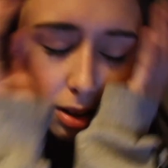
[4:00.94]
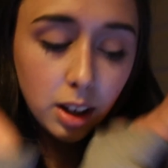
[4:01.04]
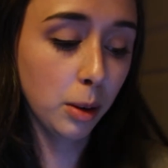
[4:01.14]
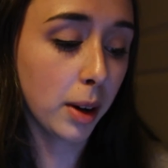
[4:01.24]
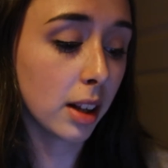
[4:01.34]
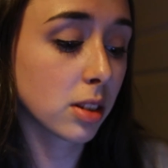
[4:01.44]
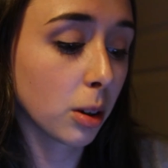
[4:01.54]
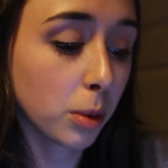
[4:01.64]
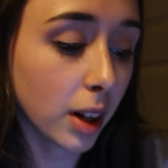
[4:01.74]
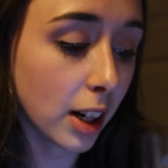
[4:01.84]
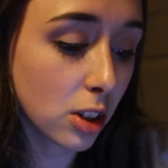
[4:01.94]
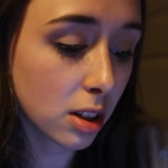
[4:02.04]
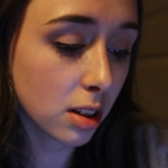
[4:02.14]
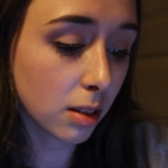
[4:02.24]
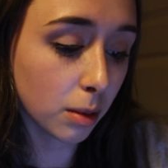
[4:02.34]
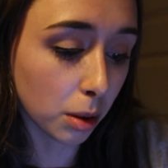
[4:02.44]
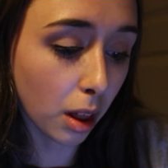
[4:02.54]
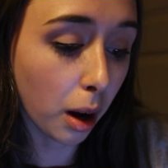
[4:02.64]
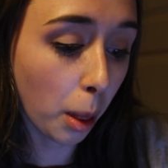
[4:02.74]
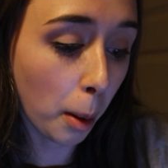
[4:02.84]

Anyway, so I just. Ugh.